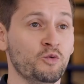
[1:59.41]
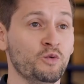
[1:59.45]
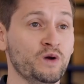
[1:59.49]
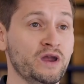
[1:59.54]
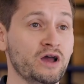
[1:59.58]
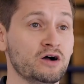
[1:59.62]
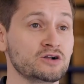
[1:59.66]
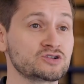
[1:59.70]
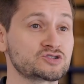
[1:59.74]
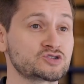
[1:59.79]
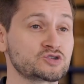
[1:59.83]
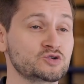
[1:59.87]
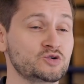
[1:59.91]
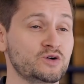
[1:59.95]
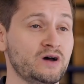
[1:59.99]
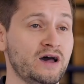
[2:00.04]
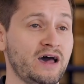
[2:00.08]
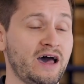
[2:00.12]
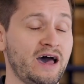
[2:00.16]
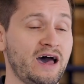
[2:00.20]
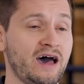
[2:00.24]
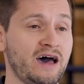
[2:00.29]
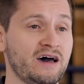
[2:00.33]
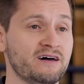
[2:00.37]
We also
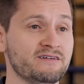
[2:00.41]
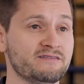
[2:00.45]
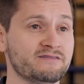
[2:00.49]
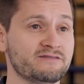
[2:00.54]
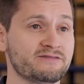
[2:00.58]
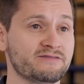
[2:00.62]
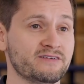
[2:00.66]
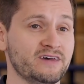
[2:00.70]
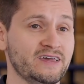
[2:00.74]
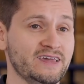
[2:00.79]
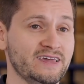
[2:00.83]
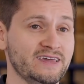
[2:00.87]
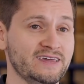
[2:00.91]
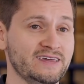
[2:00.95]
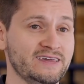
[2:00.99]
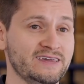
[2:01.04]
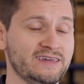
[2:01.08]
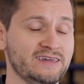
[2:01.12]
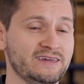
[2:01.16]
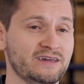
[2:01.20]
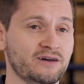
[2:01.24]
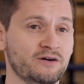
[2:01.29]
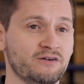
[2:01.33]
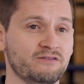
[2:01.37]
have
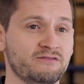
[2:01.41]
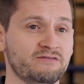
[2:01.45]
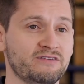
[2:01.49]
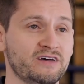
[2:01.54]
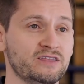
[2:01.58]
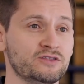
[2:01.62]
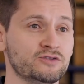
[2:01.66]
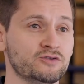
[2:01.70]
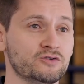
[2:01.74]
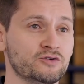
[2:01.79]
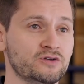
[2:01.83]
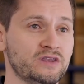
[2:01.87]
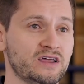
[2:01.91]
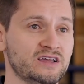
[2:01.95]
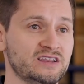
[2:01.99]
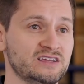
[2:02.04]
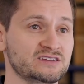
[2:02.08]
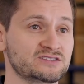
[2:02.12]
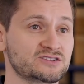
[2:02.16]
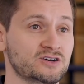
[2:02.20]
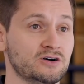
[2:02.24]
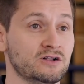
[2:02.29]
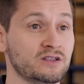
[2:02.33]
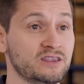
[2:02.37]
a vendor that
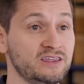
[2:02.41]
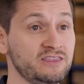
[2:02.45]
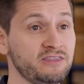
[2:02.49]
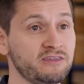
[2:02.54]
is called